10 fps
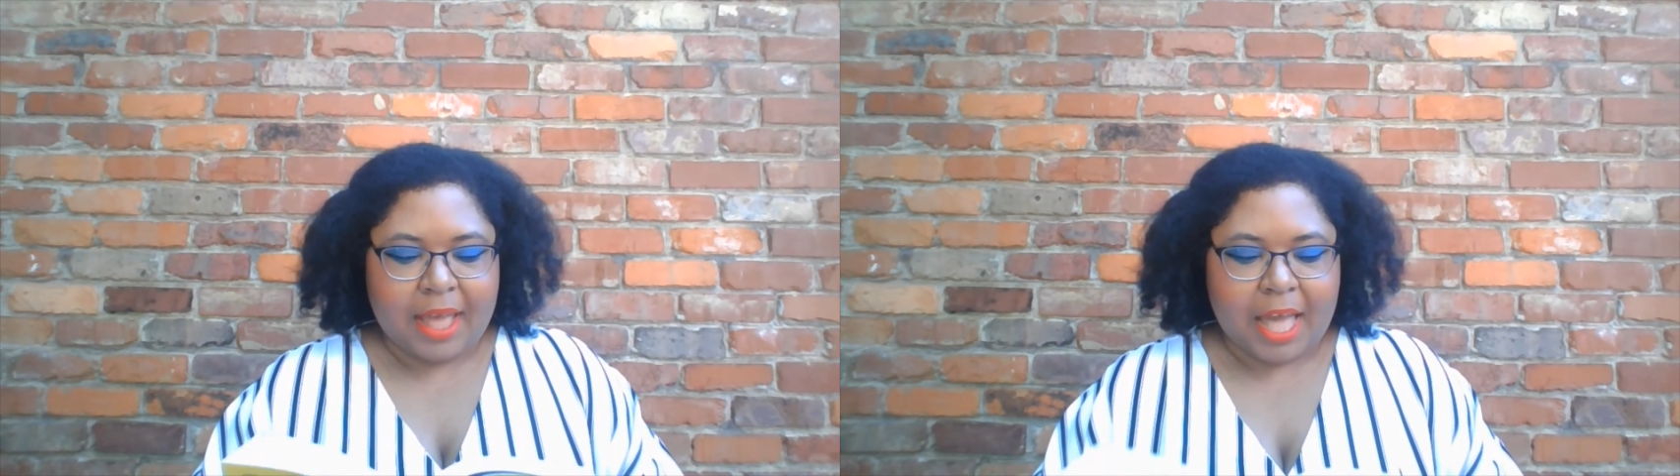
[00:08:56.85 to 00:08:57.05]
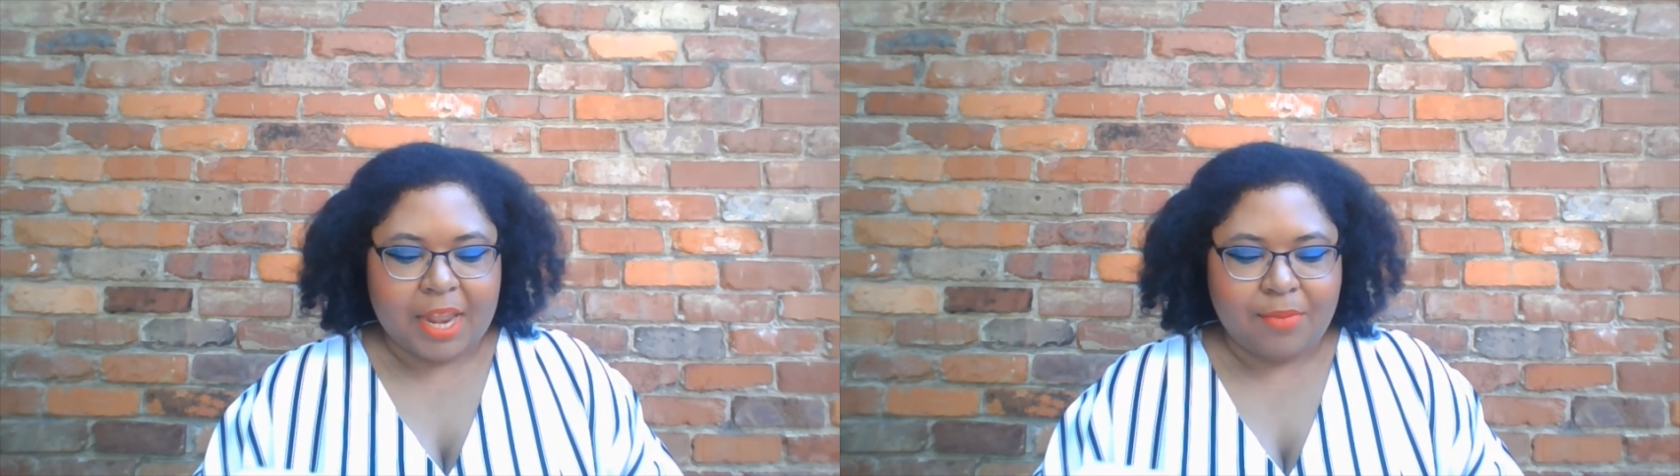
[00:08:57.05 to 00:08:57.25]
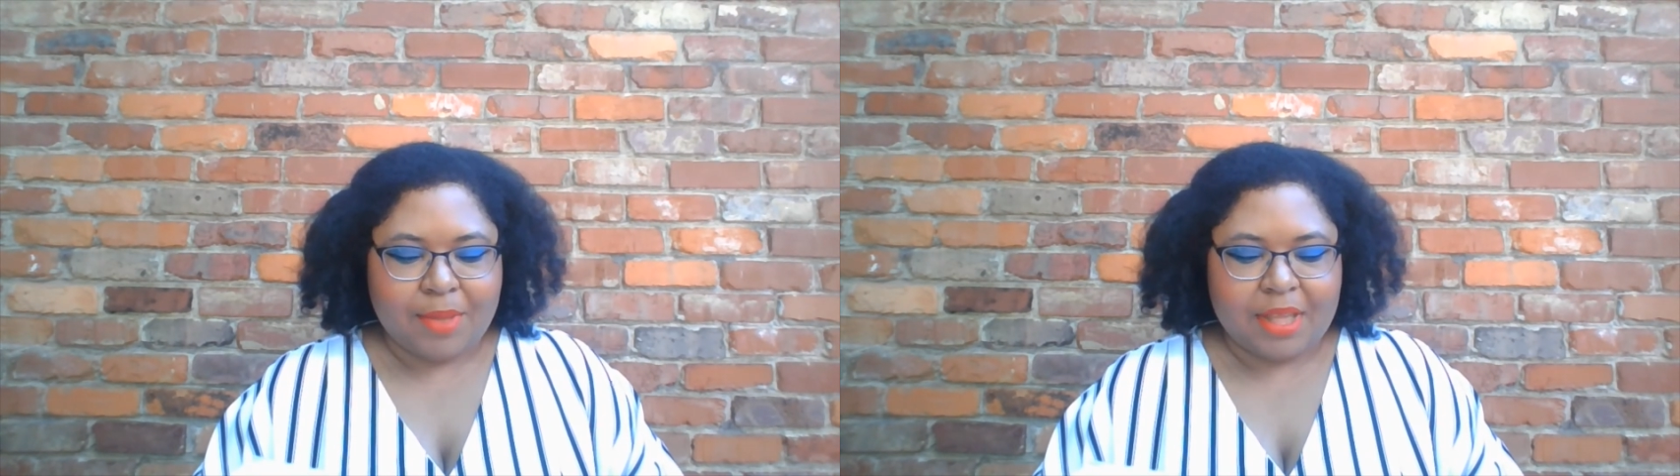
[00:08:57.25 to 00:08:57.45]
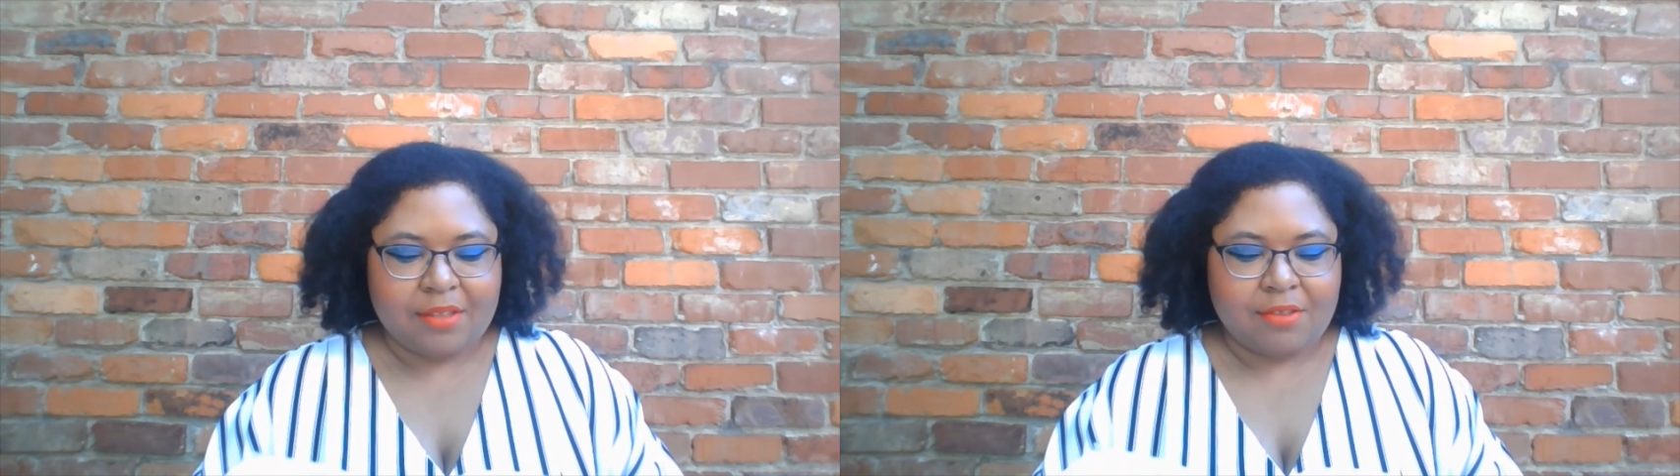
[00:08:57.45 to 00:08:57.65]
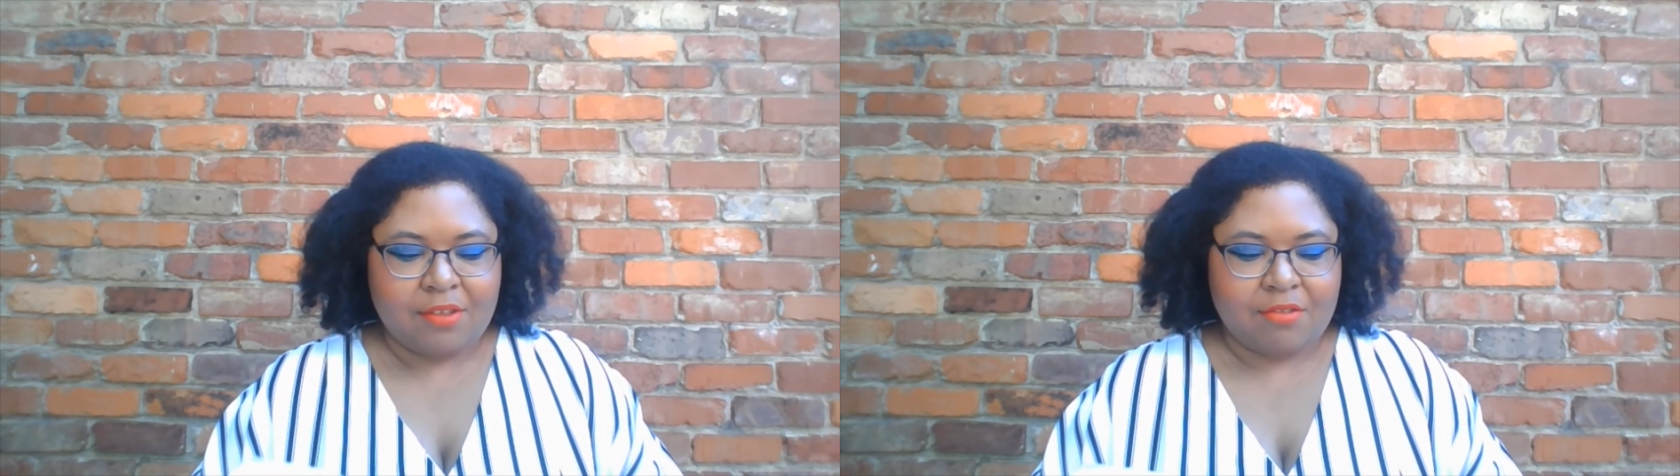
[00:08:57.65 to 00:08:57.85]
Addie
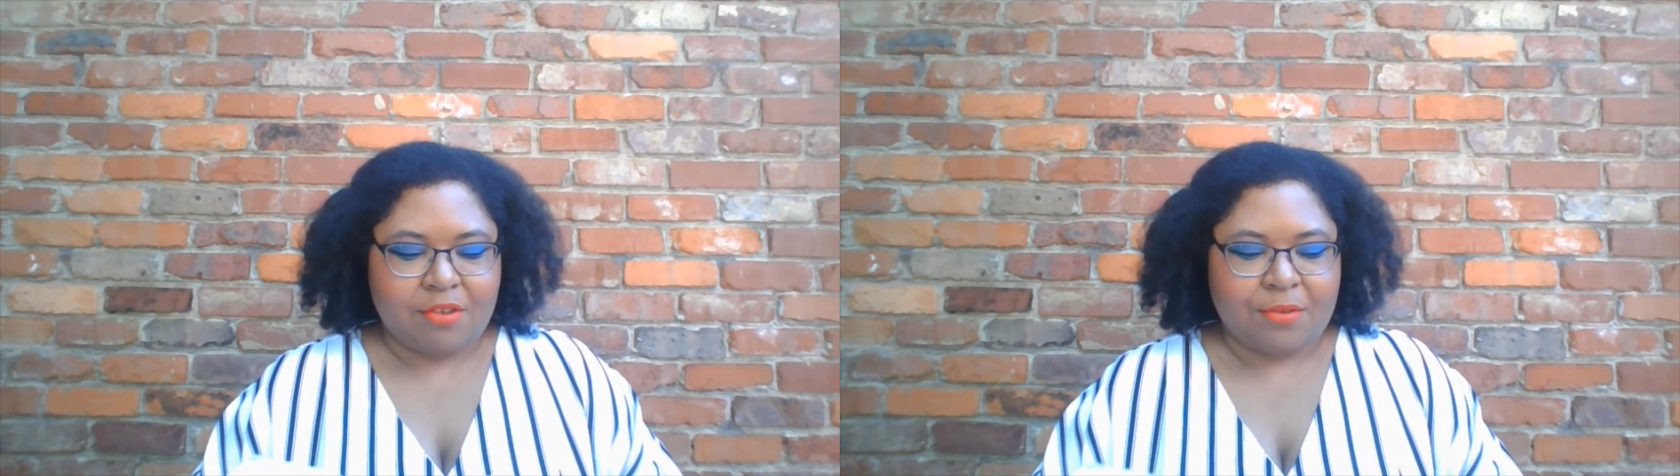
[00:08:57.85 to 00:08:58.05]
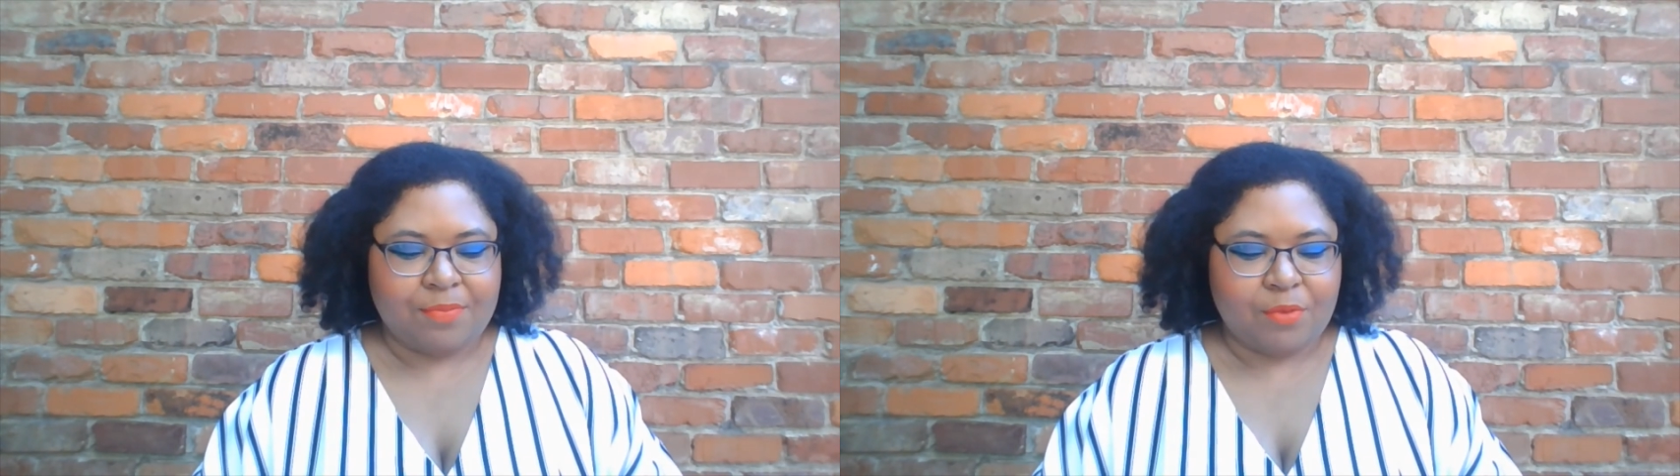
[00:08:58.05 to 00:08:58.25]
Mae's sister,